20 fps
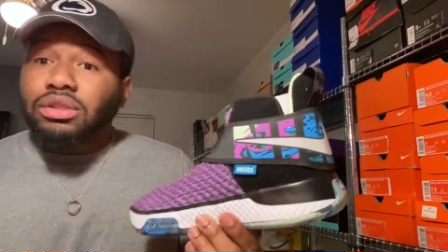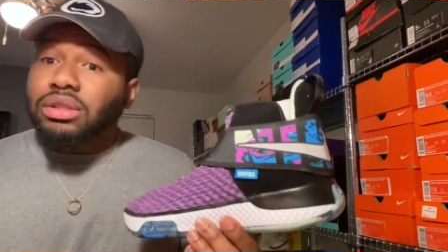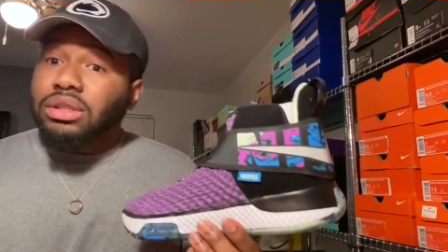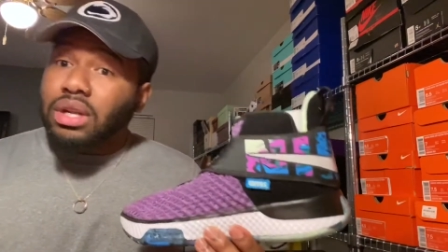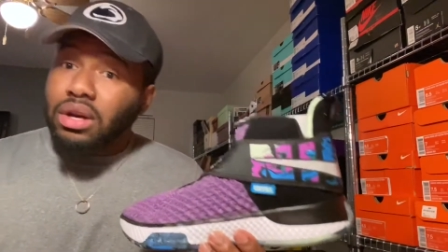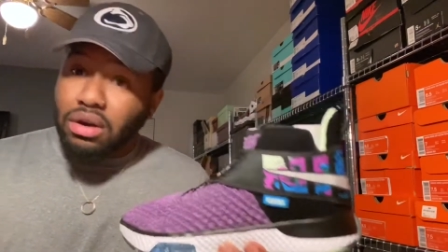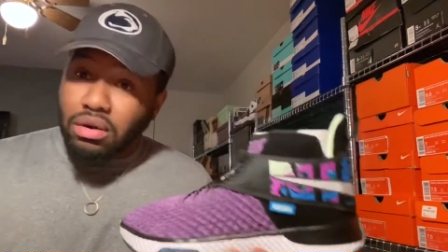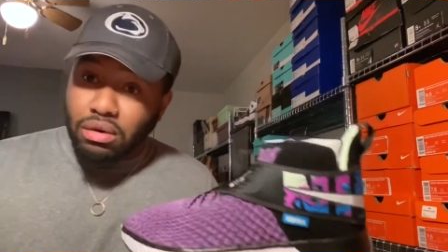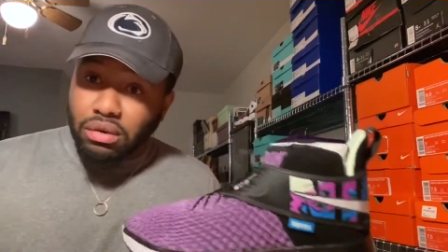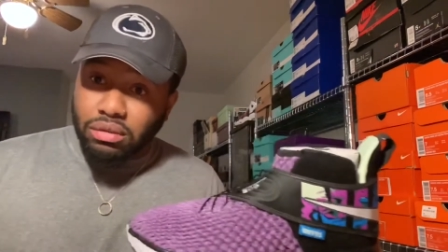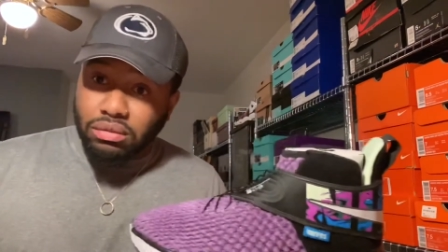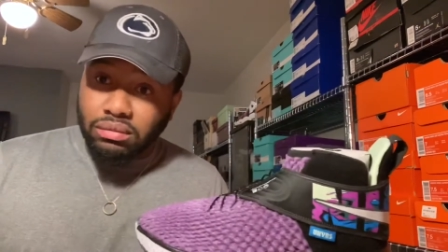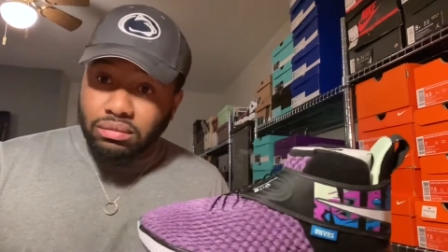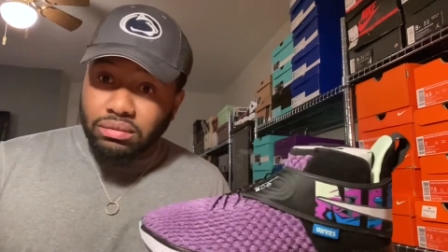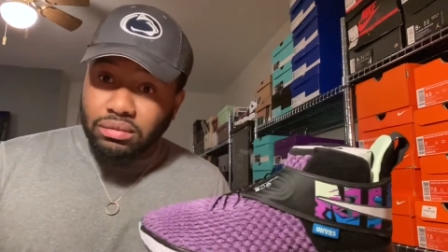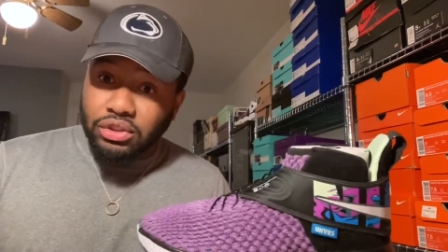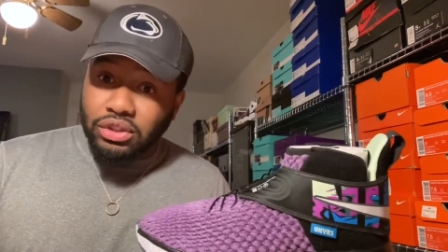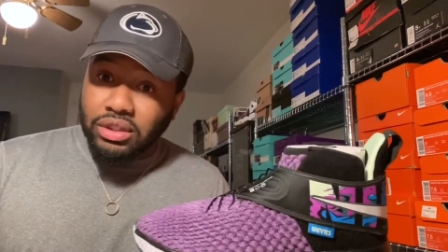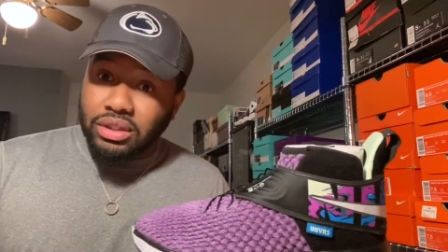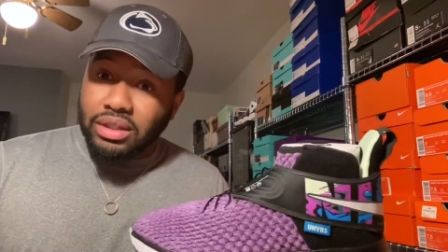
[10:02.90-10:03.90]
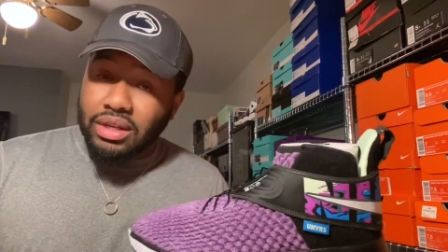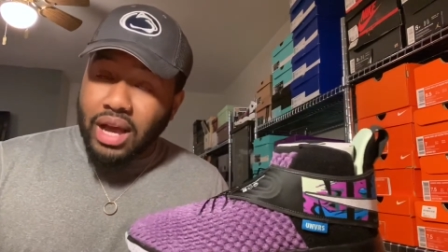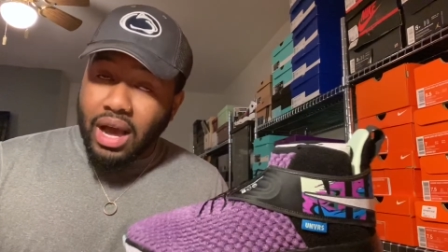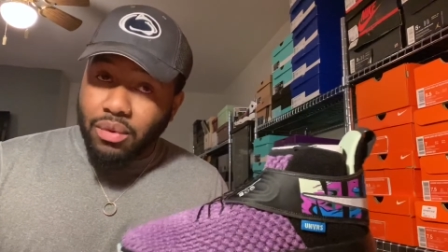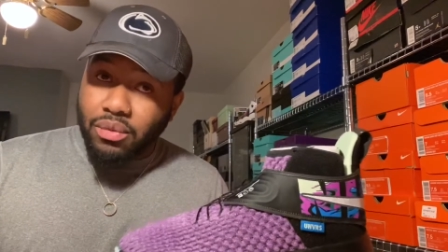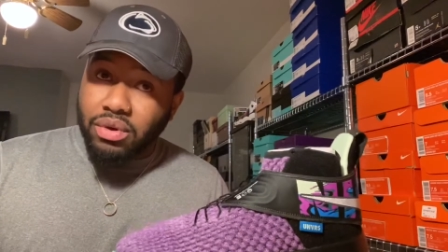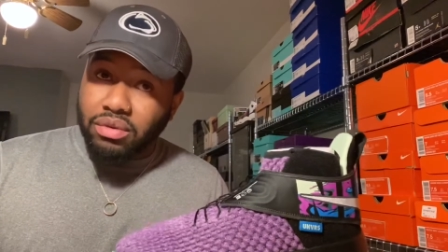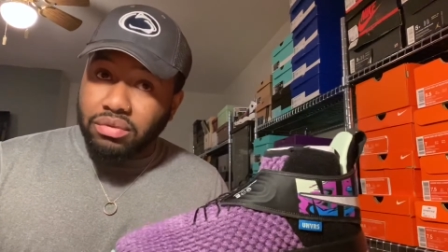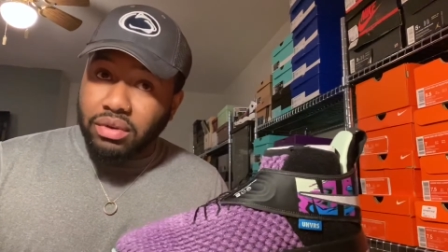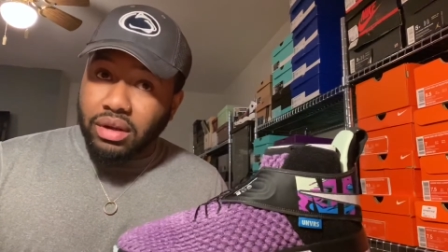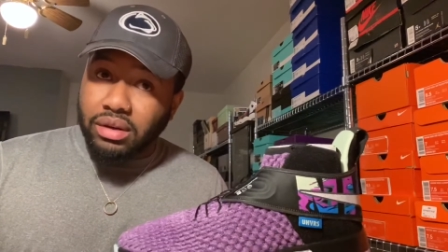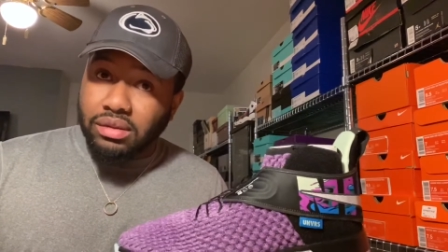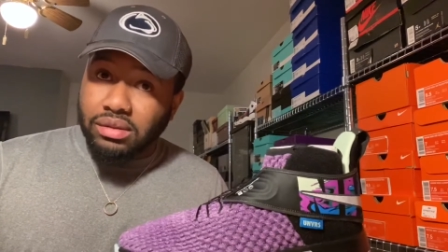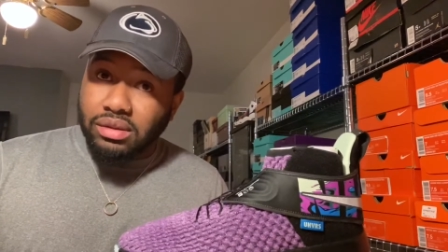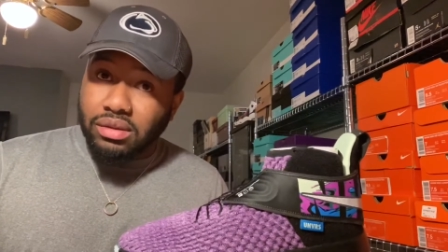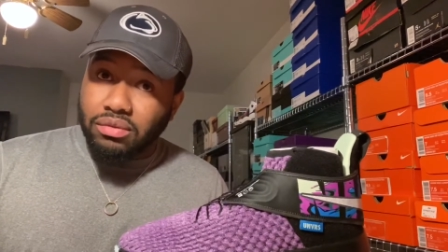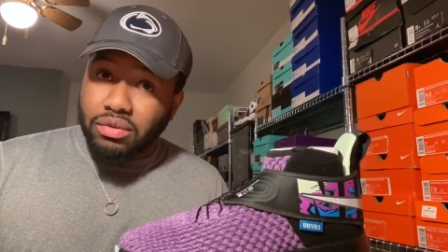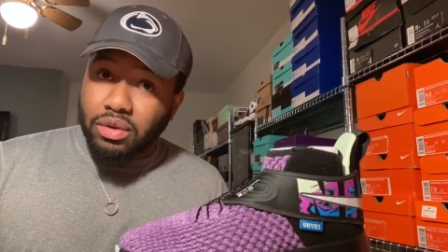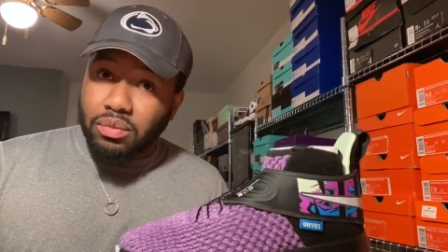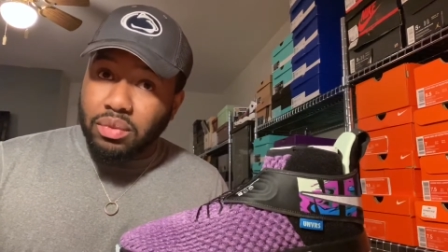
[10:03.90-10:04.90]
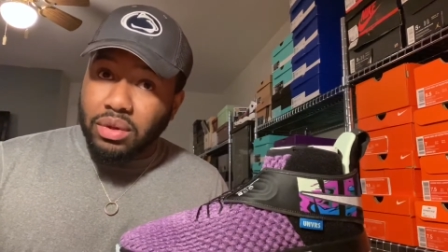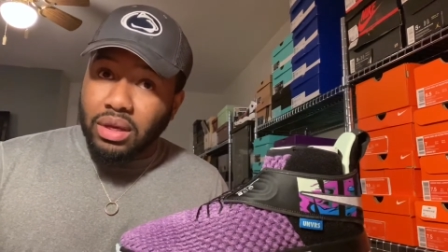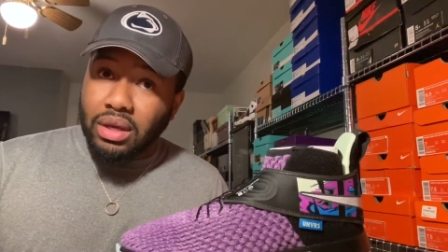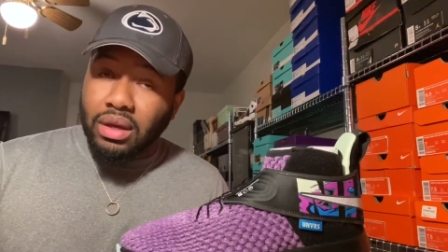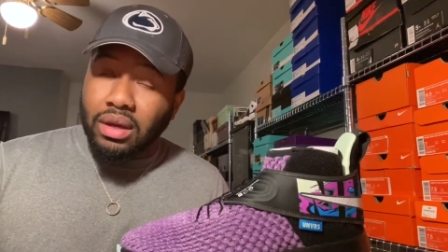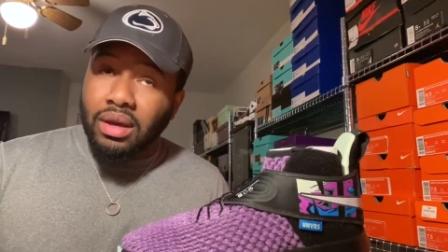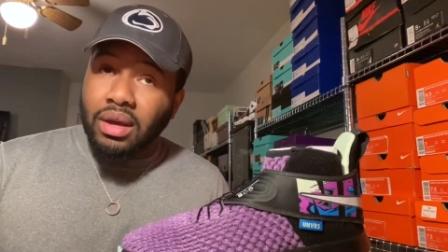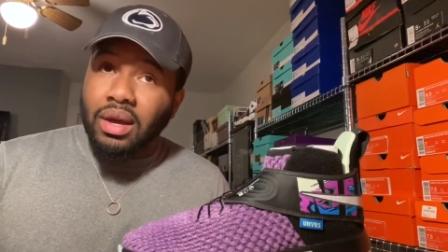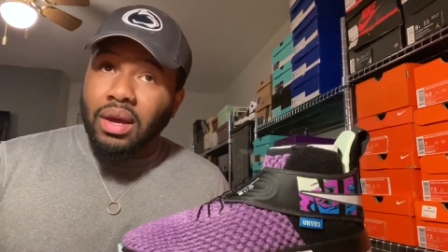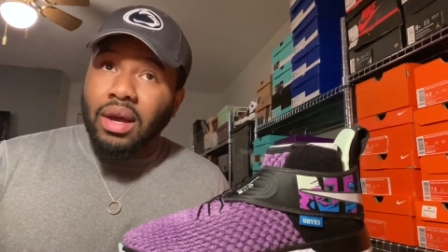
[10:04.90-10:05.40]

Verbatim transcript: no, she did not win finals MVP.